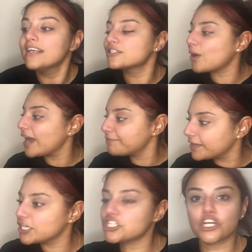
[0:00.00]
So I
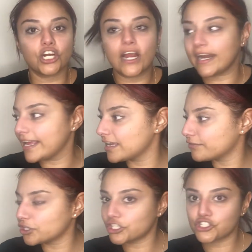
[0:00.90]
finish her and I give
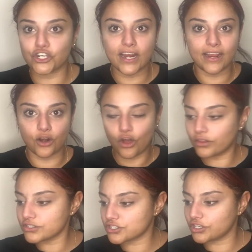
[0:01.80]
her her drink and
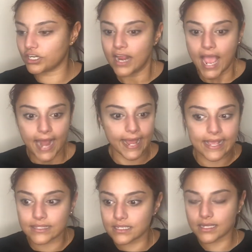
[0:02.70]
all is good. And I
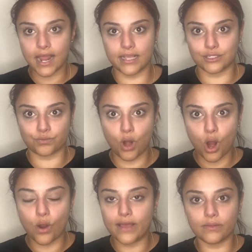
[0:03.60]
get to the next
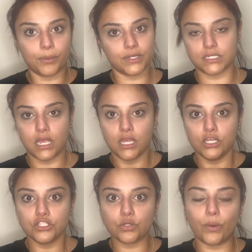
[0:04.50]
row and the person,
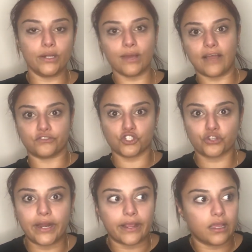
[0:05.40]
so what do you have to
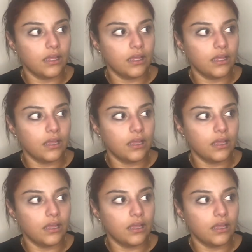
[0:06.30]
drink?